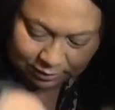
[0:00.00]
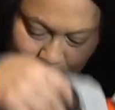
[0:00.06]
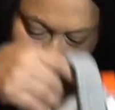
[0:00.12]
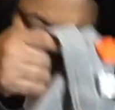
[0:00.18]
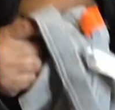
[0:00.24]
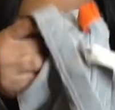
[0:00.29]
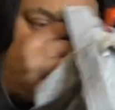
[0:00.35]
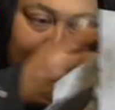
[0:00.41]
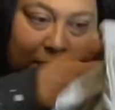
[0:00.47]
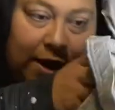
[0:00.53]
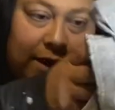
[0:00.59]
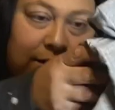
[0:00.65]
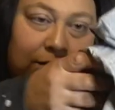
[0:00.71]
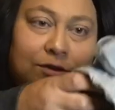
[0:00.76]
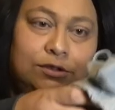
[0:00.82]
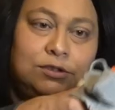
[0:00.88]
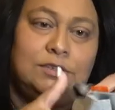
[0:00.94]
three
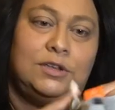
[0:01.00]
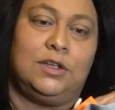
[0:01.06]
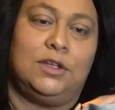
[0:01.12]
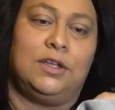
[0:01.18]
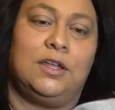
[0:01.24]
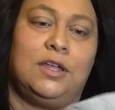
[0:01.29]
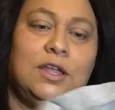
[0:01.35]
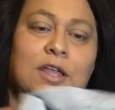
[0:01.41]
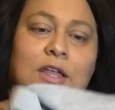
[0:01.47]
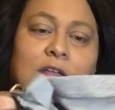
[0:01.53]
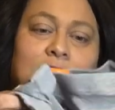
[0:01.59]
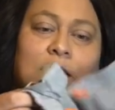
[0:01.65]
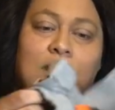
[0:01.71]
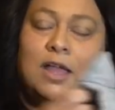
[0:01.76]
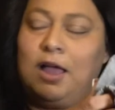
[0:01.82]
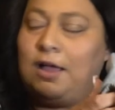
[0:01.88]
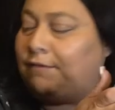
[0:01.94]
pairs
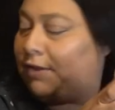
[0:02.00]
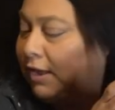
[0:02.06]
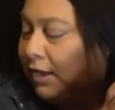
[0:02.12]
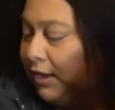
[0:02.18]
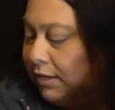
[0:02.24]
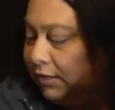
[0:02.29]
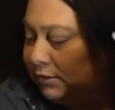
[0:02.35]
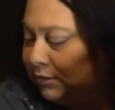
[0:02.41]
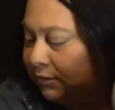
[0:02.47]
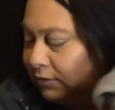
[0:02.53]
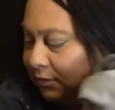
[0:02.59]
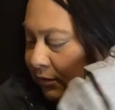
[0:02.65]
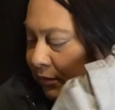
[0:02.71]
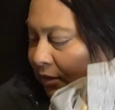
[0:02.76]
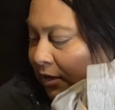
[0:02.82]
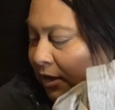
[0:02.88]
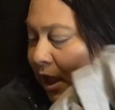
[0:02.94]
of leggings.
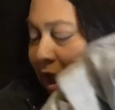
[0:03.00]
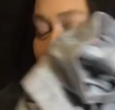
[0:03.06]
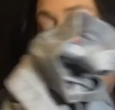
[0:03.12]
I